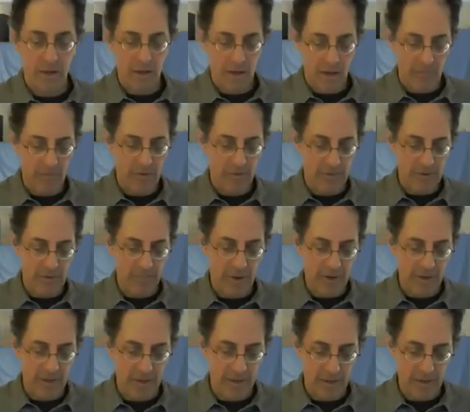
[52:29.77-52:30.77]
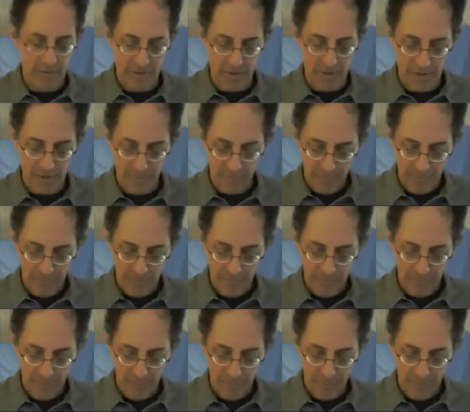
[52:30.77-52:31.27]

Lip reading: MeV binding energy.